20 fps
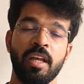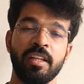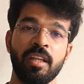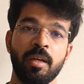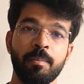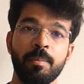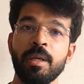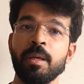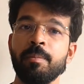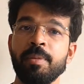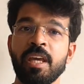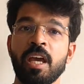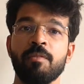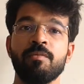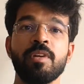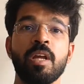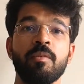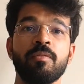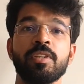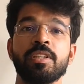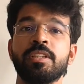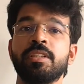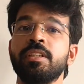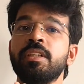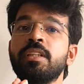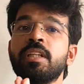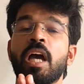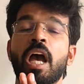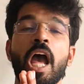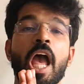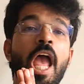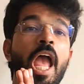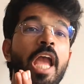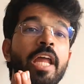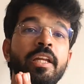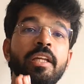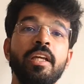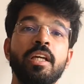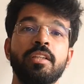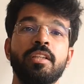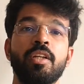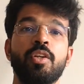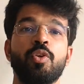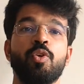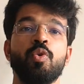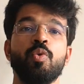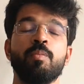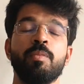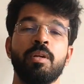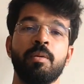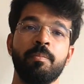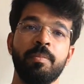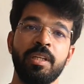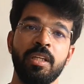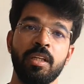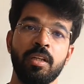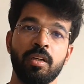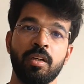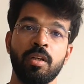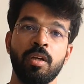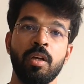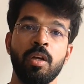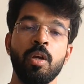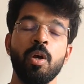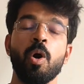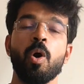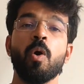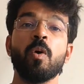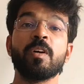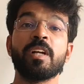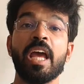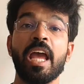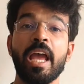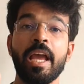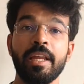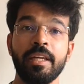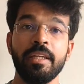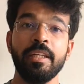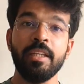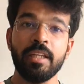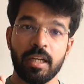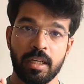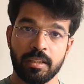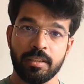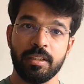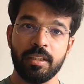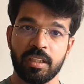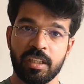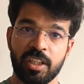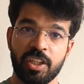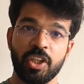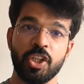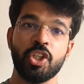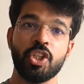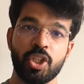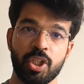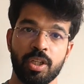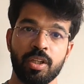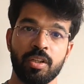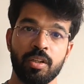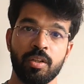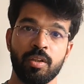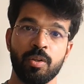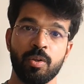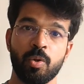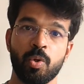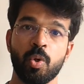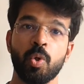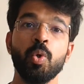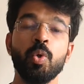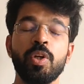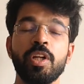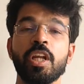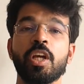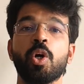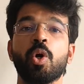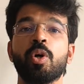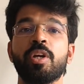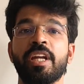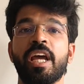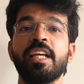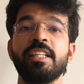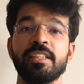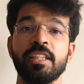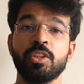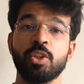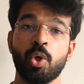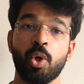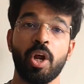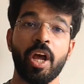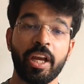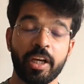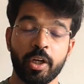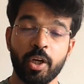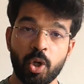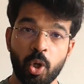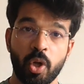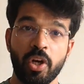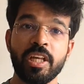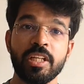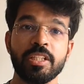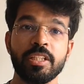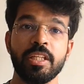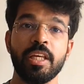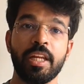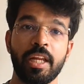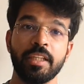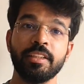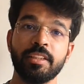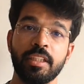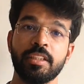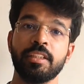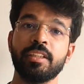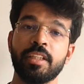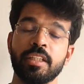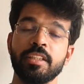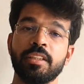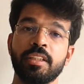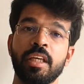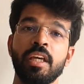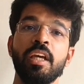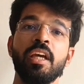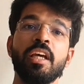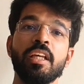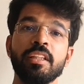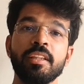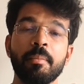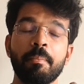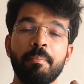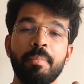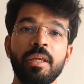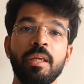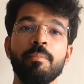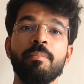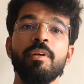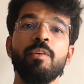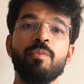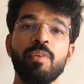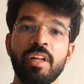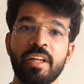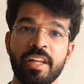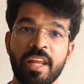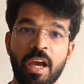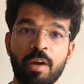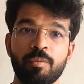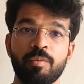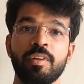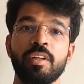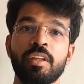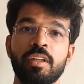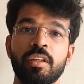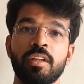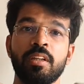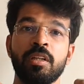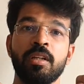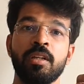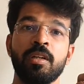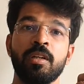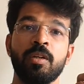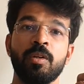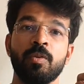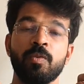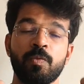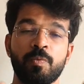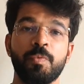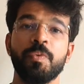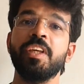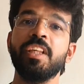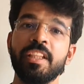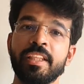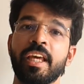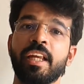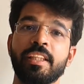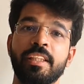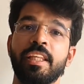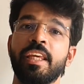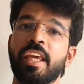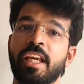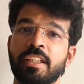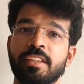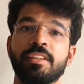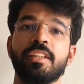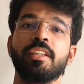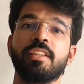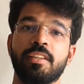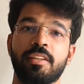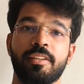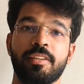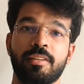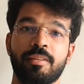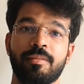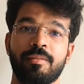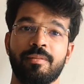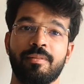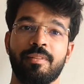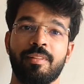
and the baby have never seen any other human being or any other creature who recognizes or acknowledge their existence, the baby will never feel that they exist.